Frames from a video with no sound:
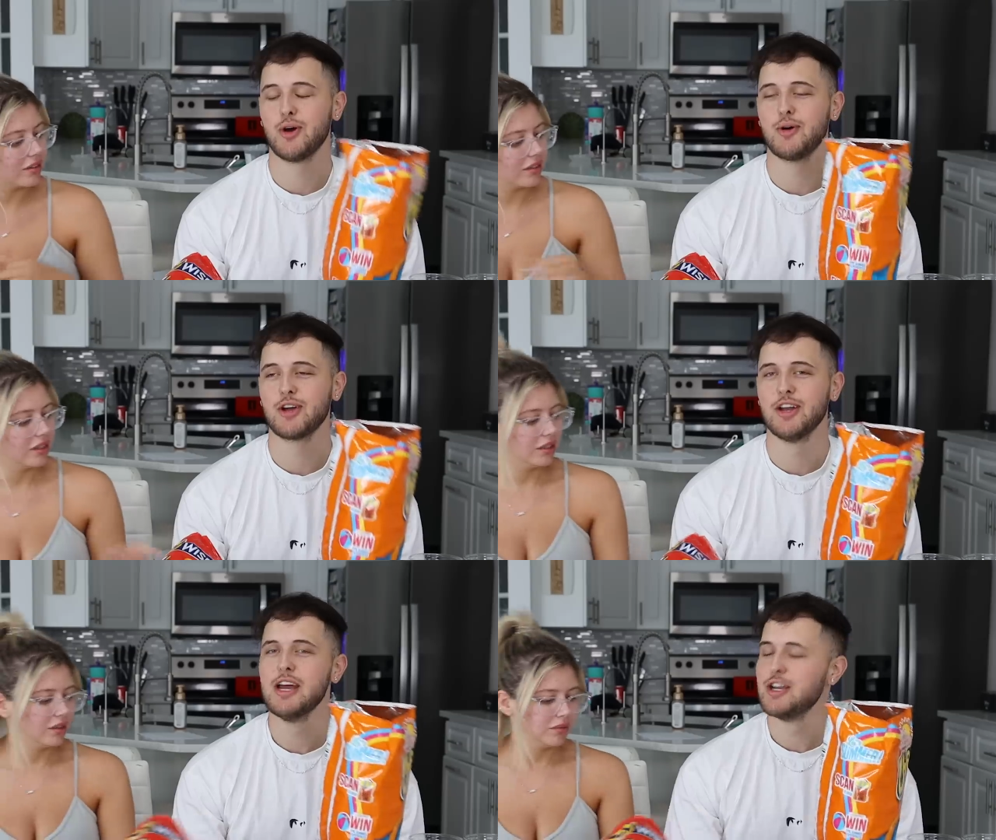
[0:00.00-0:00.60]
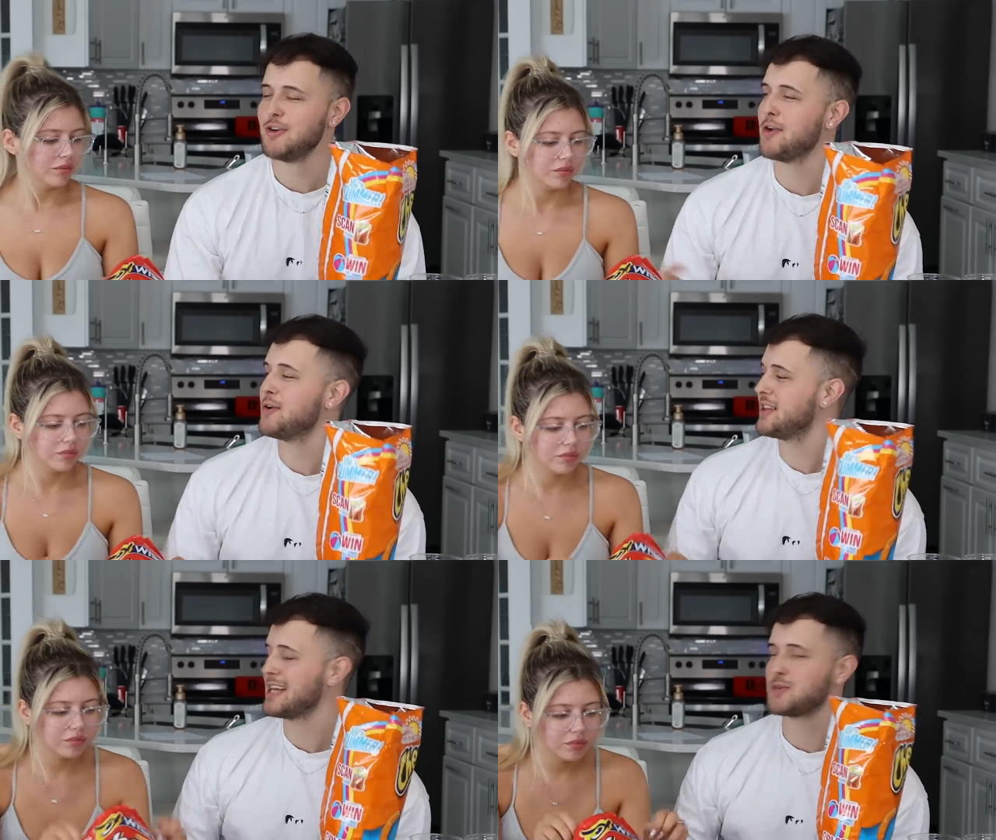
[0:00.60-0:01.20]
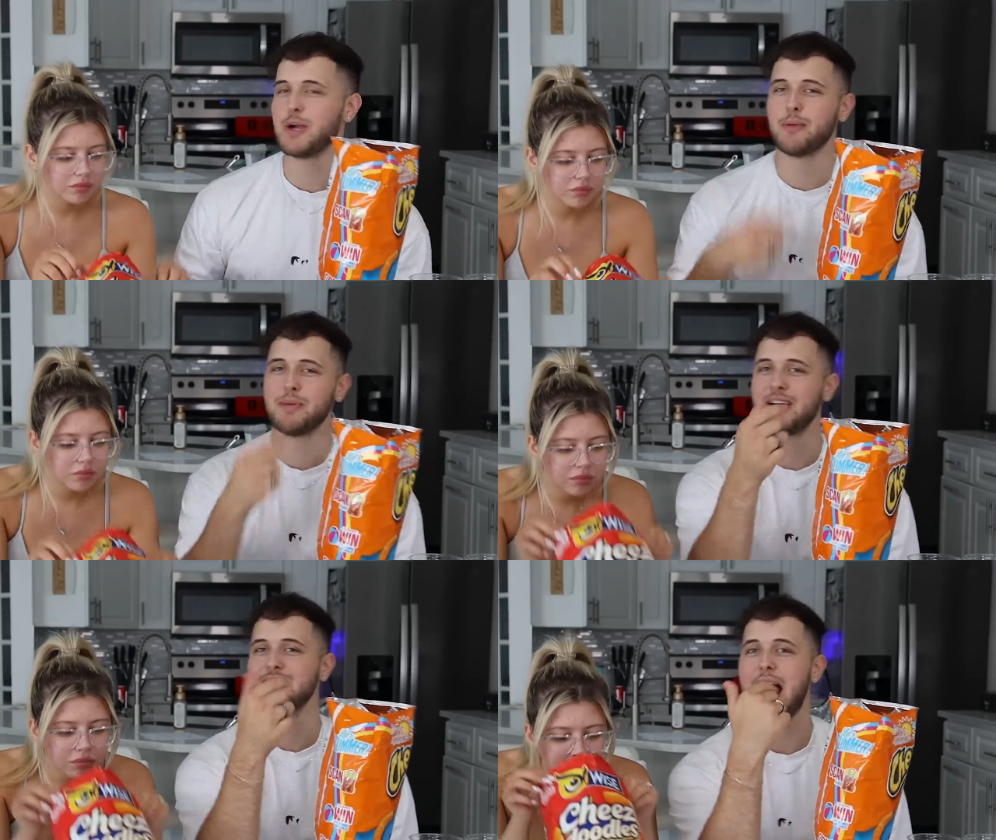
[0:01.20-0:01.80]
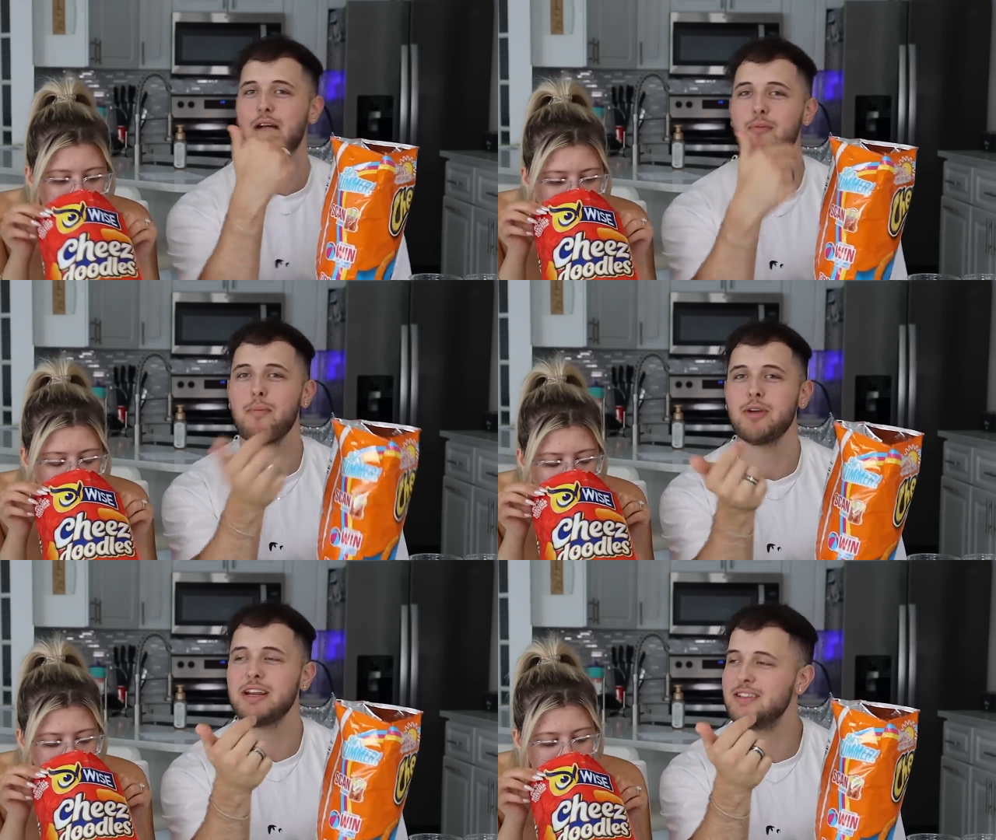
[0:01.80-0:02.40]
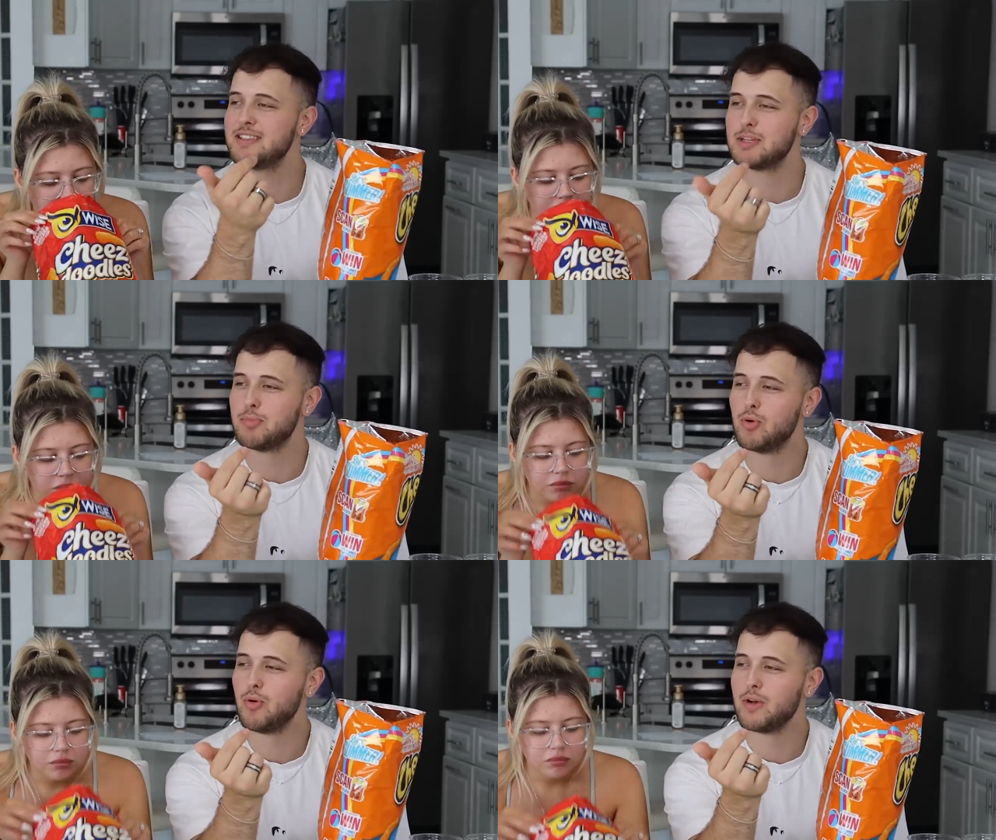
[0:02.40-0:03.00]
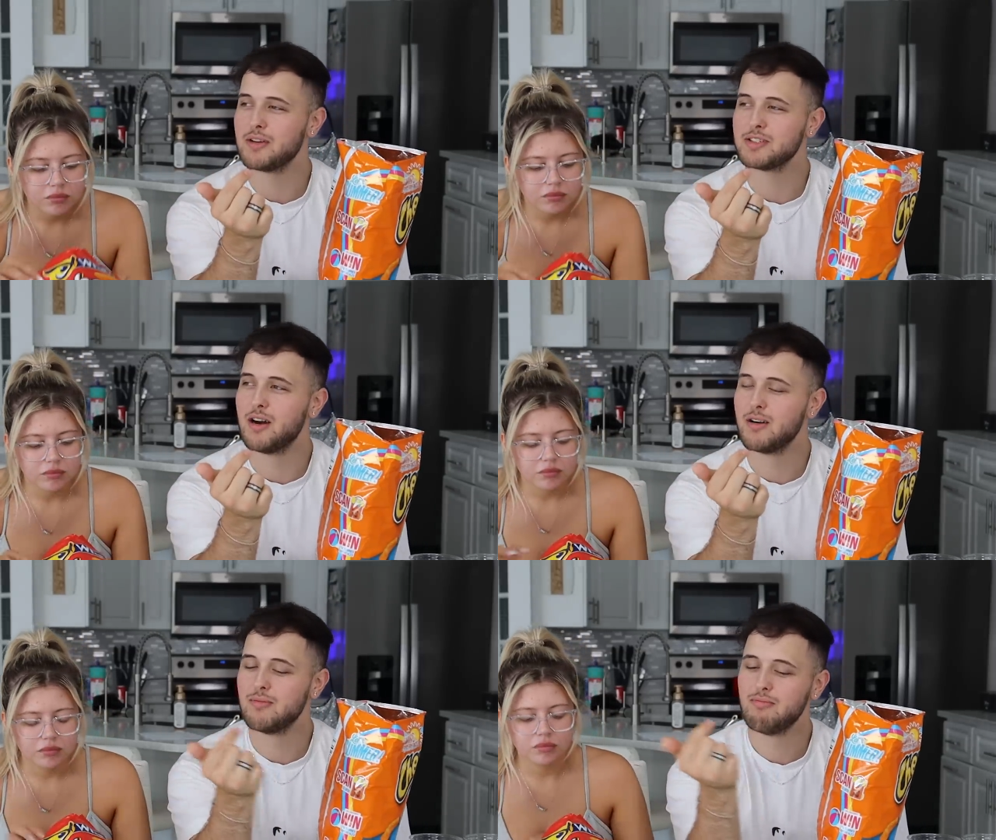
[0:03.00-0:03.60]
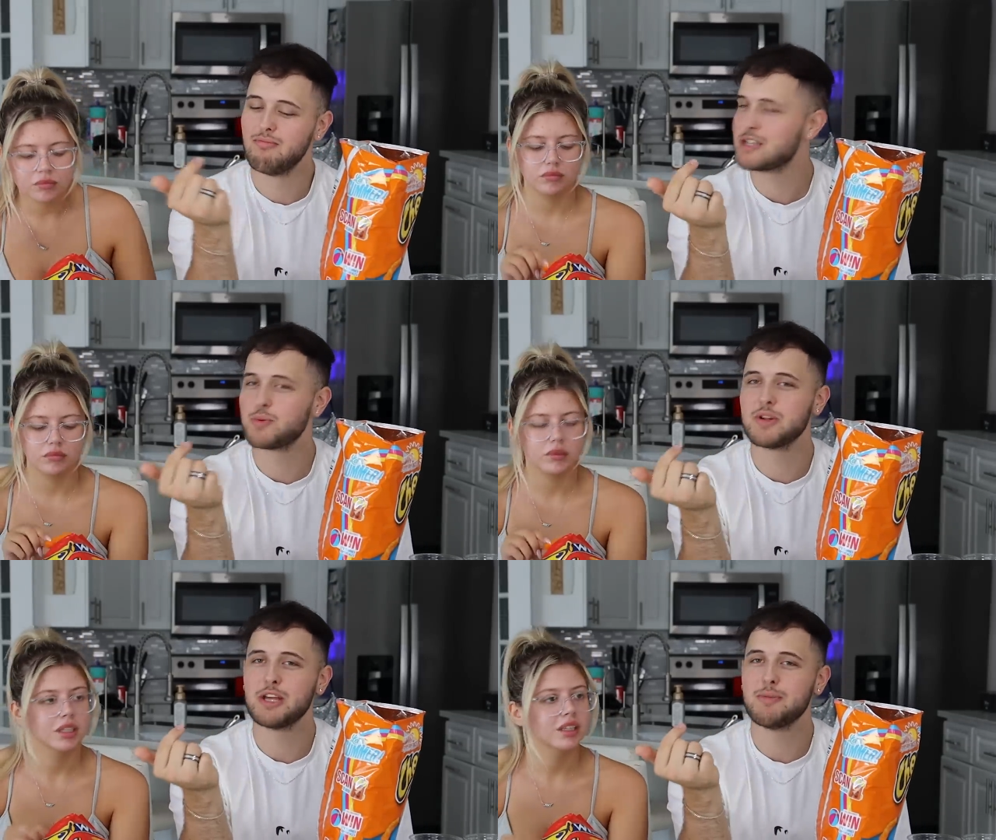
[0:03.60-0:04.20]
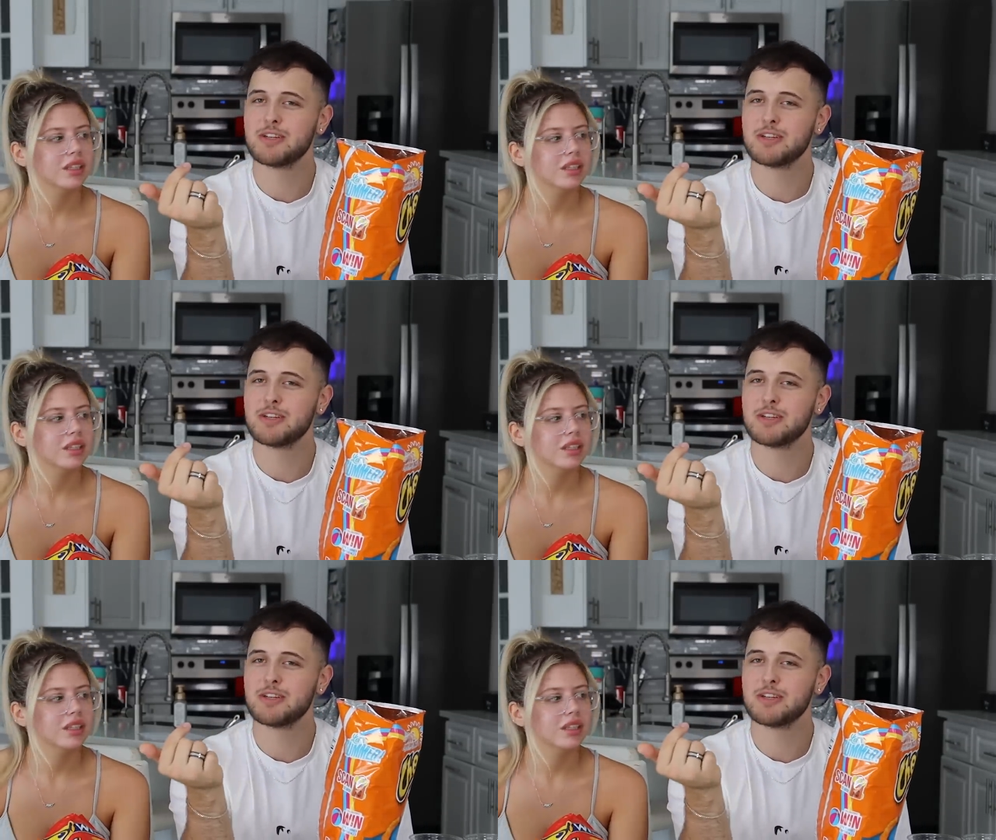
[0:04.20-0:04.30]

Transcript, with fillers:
Speaker 1: so good. Do I know what? That's weird because I remember eating these in the pool when I was young. That's weird that you